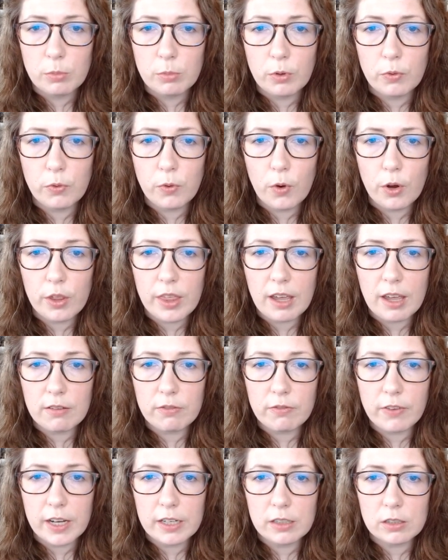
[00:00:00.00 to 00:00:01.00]
Before
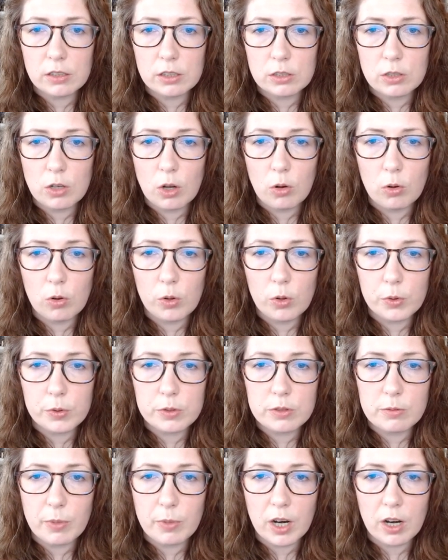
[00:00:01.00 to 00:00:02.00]
that final
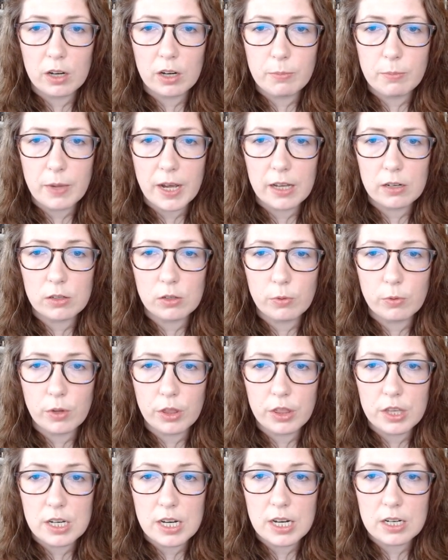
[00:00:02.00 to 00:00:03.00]
no-holds-barred battle
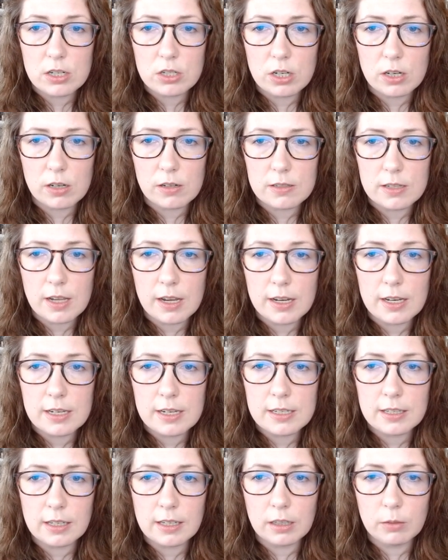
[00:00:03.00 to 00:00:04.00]
with the netjars, I
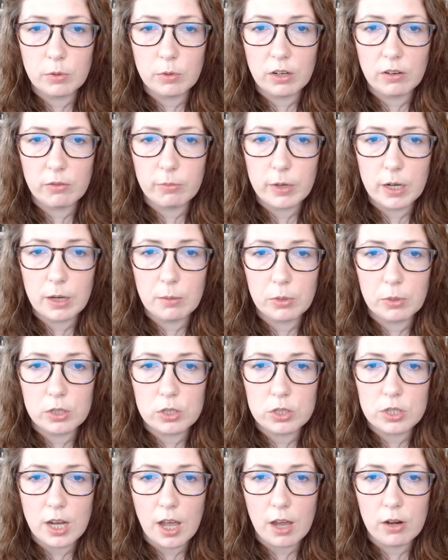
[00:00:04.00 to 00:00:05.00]
easily would have been able
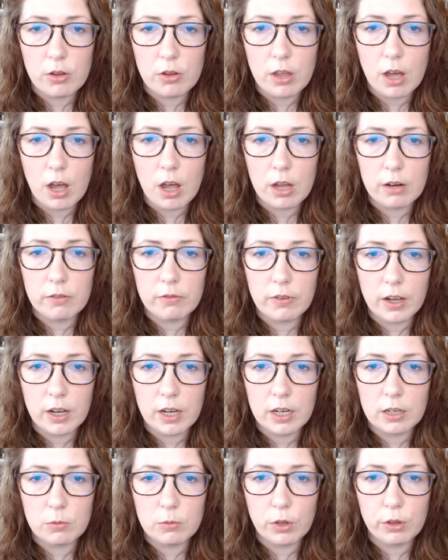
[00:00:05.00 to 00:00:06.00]
to shatter the ot
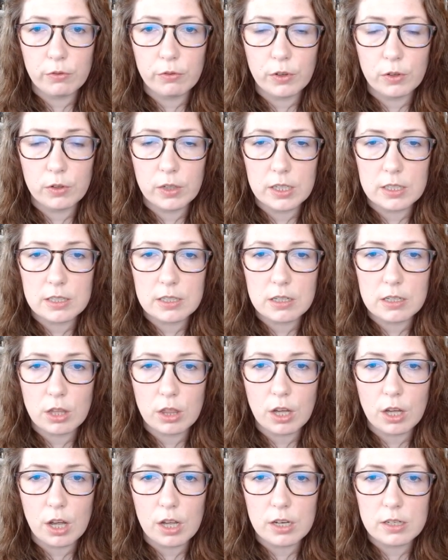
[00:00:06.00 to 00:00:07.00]
vine with focused
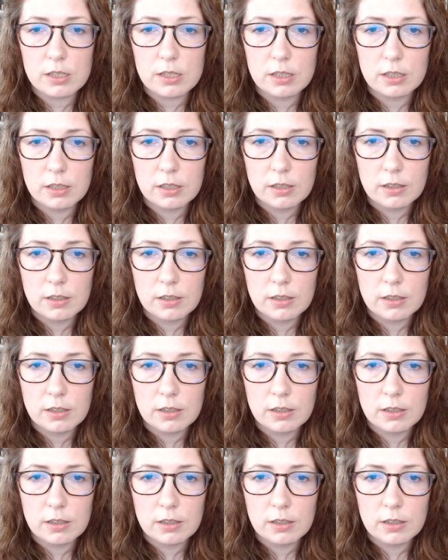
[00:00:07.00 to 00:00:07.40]
thought.